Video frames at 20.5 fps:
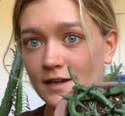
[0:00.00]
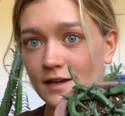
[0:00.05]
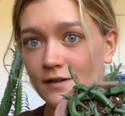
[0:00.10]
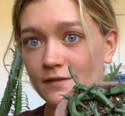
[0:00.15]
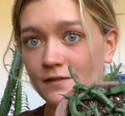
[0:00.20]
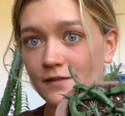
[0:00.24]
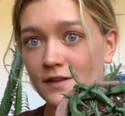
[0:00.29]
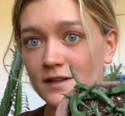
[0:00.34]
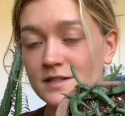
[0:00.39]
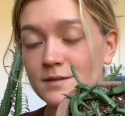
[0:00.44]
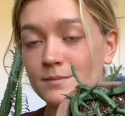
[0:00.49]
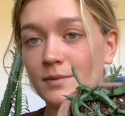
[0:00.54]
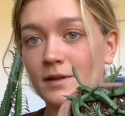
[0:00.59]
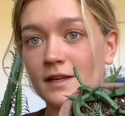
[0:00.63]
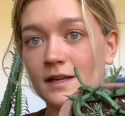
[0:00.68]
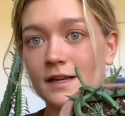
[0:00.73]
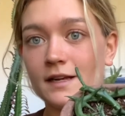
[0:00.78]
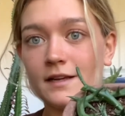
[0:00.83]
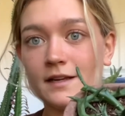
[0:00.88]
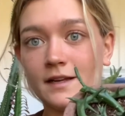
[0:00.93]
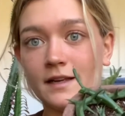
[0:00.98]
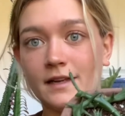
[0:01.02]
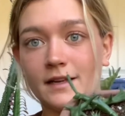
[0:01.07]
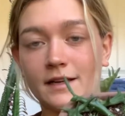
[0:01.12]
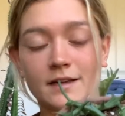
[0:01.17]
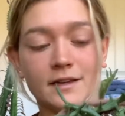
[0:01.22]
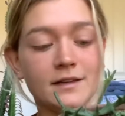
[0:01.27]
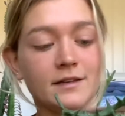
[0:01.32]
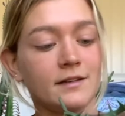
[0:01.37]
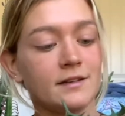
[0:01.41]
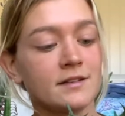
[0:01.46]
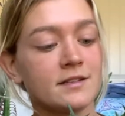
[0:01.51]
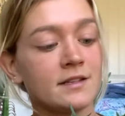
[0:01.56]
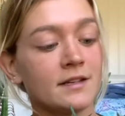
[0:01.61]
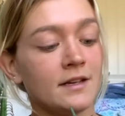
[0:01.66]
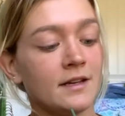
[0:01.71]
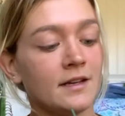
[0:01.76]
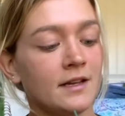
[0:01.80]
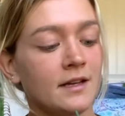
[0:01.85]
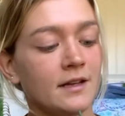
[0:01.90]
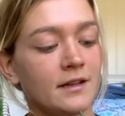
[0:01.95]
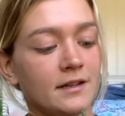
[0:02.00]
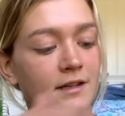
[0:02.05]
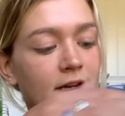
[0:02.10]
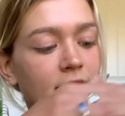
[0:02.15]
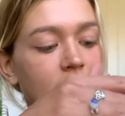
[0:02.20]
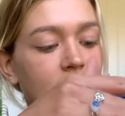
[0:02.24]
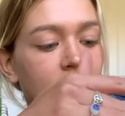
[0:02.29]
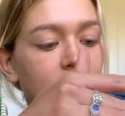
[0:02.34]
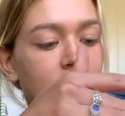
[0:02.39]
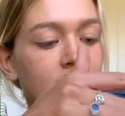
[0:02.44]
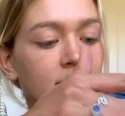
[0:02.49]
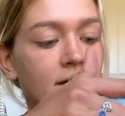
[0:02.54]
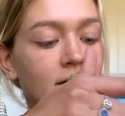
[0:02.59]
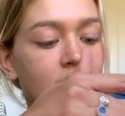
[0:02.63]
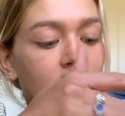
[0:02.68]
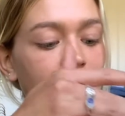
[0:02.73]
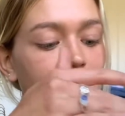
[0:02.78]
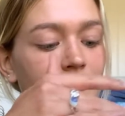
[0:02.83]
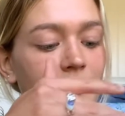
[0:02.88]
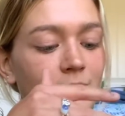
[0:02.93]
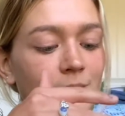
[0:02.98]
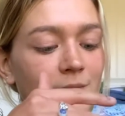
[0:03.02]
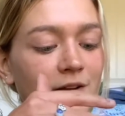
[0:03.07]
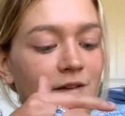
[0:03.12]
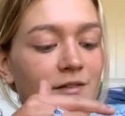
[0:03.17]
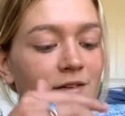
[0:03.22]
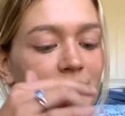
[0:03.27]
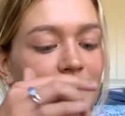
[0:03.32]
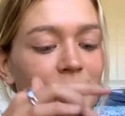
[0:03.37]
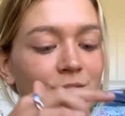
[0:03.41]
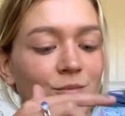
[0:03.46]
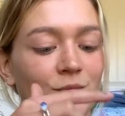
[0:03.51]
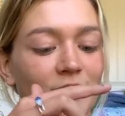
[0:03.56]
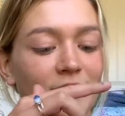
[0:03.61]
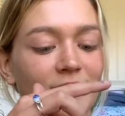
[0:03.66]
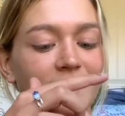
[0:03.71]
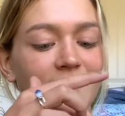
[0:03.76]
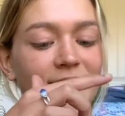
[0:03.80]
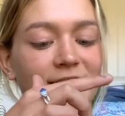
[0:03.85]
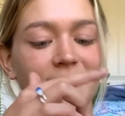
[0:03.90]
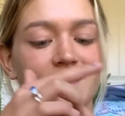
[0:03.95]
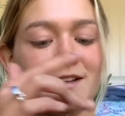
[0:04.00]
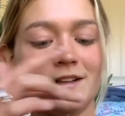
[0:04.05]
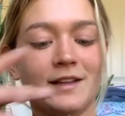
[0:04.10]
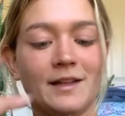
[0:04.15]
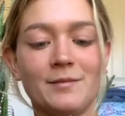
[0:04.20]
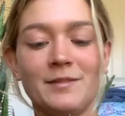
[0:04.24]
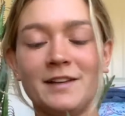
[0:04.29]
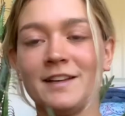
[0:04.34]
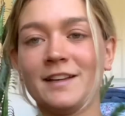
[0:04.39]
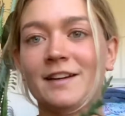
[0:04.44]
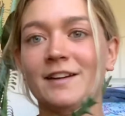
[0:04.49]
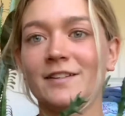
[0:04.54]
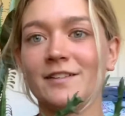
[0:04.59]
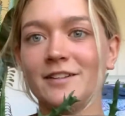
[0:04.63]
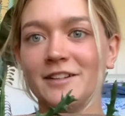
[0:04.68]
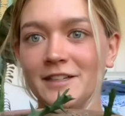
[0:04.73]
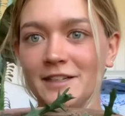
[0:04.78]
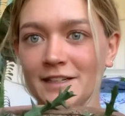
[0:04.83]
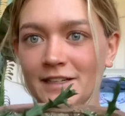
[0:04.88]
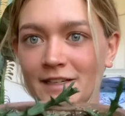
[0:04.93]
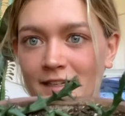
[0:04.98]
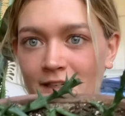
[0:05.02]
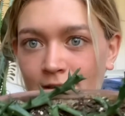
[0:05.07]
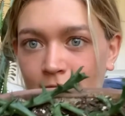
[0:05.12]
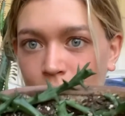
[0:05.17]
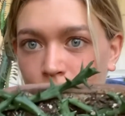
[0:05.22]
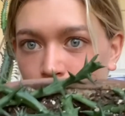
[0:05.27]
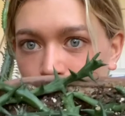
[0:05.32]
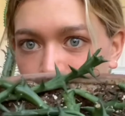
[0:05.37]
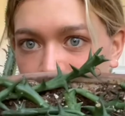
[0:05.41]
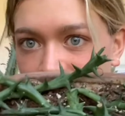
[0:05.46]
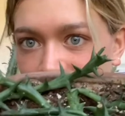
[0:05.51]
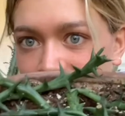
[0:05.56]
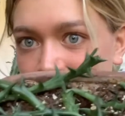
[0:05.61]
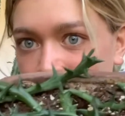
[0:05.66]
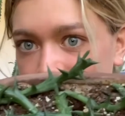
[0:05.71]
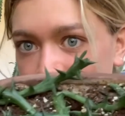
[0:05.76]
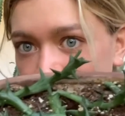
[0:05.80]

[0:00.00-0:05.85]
of this plant, and yeah, if you're my friend and want a cutting, let me know. Or Bia.